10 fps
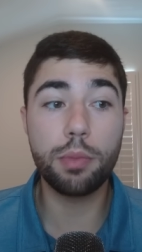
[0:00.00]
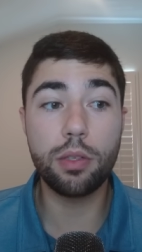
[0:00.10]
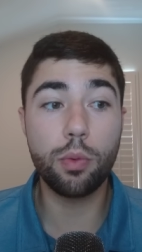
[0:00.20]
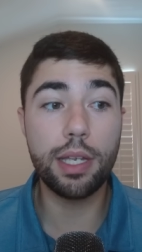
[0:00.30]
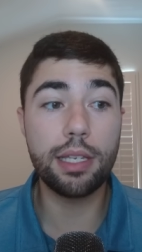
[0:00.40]

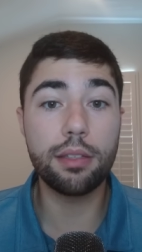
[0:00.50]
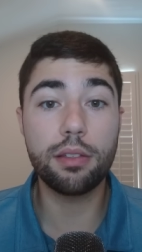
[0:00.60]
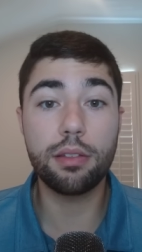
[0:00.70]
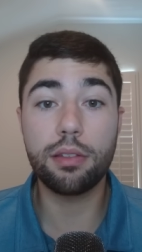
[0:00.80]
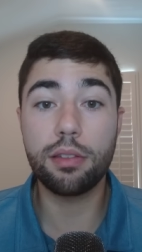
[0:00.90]
between
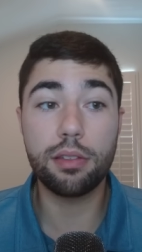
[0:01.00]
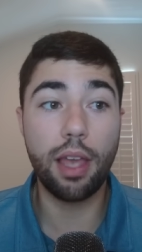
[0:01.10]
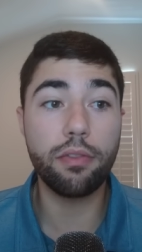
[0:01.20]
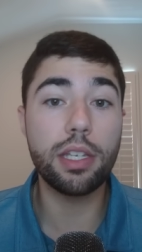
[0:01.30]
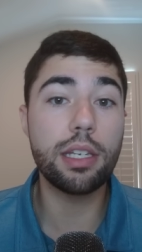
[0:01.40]

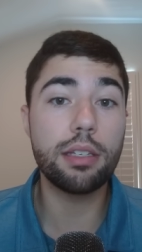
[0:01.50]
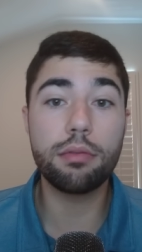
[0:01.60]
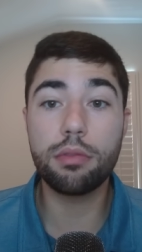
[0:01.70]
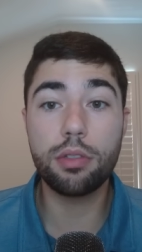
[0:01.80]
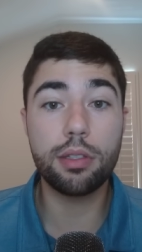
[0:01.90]
seven
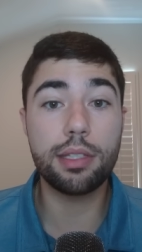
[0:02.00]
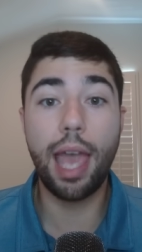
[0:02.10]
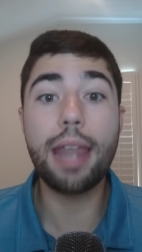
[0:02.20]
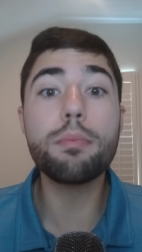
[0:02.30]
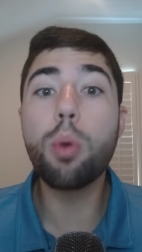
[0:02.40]
and
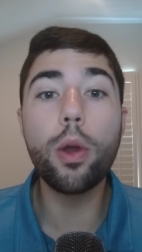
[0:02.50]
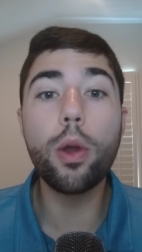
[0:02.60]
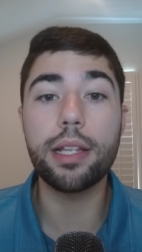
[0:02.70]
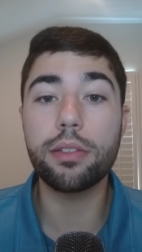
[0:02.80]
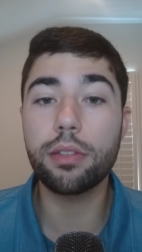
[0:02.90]
ten
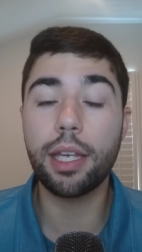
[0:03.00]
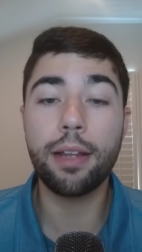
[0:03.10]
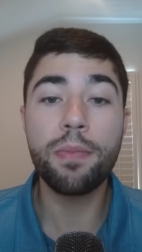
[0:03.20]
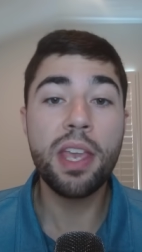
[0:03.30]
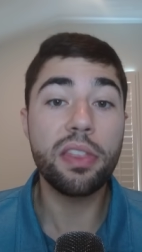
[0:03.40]
points. Like,
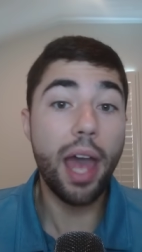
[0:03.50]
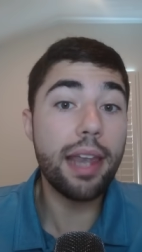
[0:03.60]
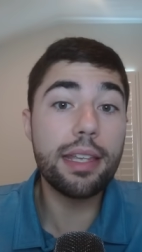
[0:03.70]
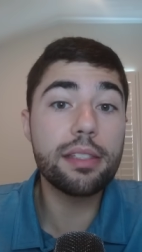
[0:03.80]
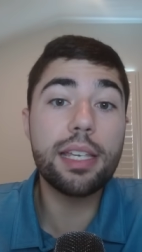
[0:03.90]

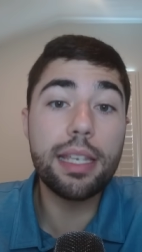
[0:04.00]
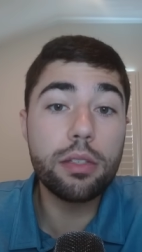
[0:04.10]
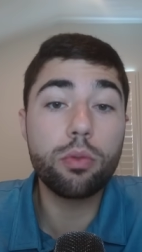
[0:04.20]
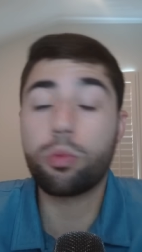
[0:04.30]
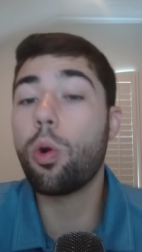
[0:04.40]
that is
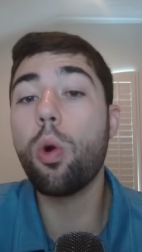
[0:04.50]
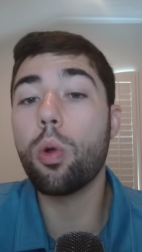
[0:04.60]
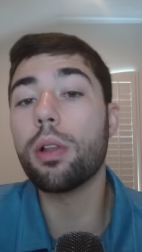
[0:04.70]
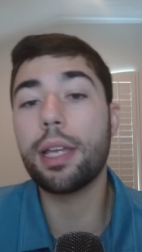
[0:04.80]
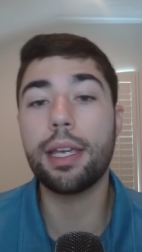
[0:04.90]
his
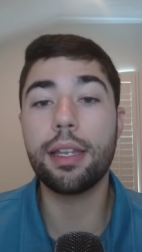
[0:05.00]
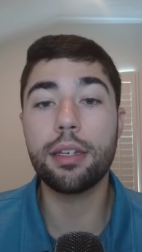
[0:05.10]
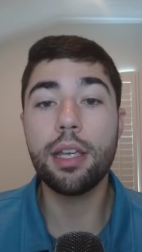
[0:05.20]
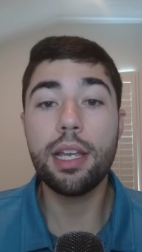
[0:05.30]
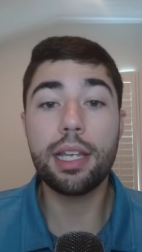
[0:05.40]
role,
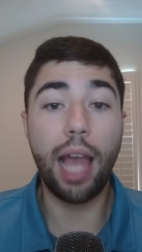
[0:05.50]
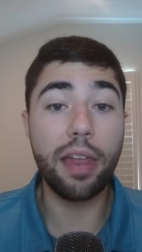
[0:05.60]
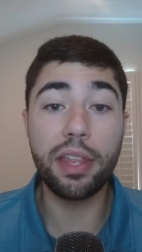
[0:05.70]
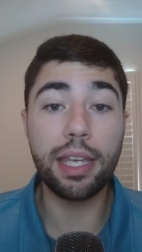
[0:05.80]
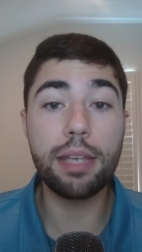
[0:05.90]
and I
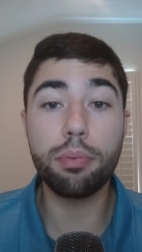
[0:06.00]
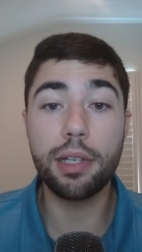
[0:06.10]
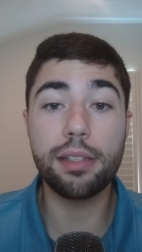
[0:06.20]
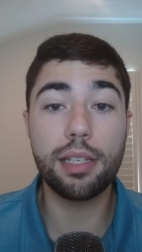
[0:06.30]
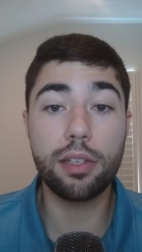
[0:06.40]
think he
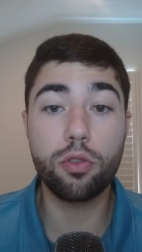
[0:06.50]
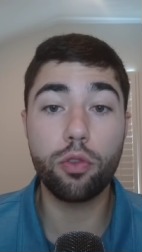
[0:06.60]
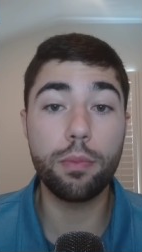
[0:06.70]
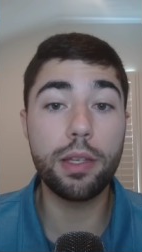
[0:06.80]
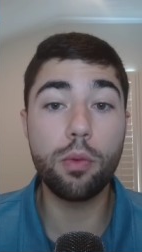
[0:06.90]
plays it
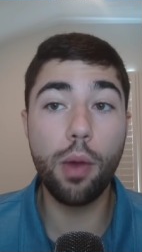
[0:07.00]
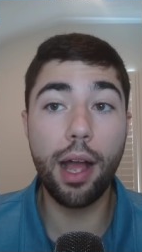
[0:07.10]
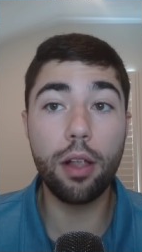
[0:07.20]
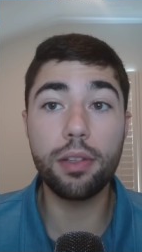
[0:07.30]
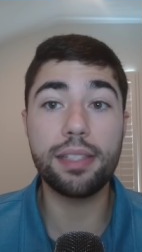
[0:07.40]
extremely
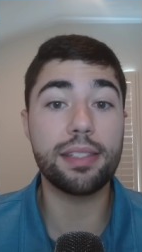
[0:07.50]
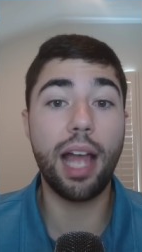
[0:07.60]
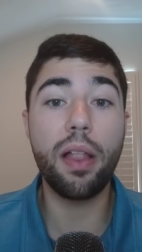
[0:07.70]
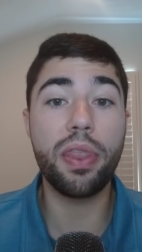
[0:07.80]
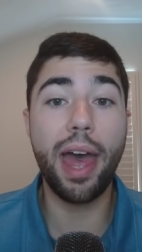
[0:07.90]
well. He's
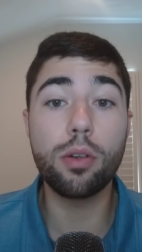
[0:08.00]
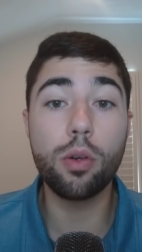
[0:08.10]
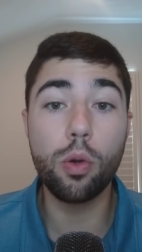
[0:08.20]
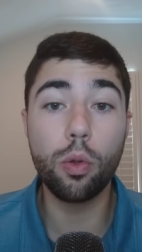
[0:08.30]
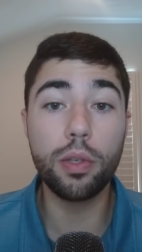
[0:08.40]
not that
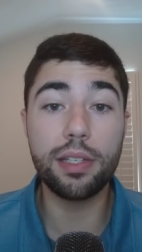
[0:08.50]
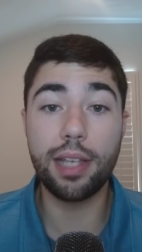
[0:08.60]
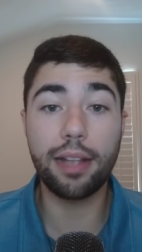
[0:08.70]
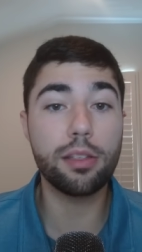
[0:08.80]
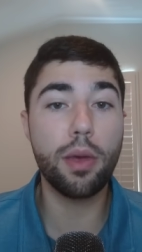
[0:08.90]
old. He's
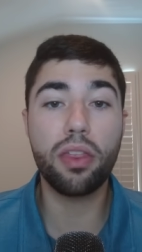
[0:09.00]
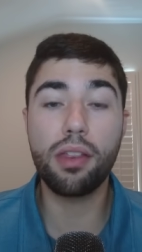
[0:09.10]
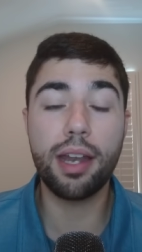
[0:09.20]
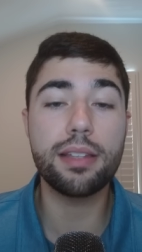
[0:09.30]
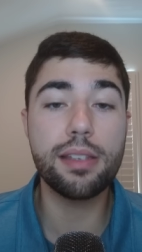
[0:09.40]
got some
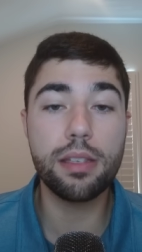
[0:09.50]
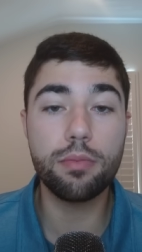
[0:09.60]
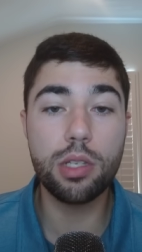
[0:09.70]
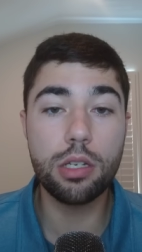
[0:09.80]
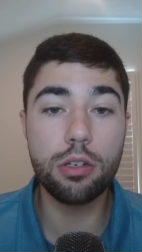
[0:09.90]
athleticism
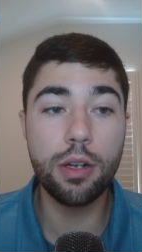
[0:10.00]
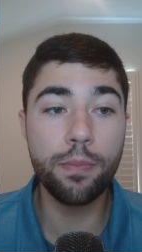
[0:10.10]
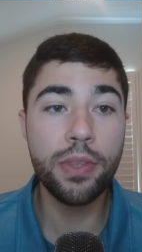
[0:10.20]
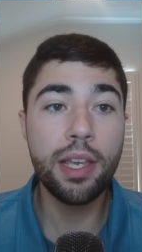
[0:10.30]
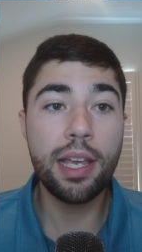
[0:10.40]
to him,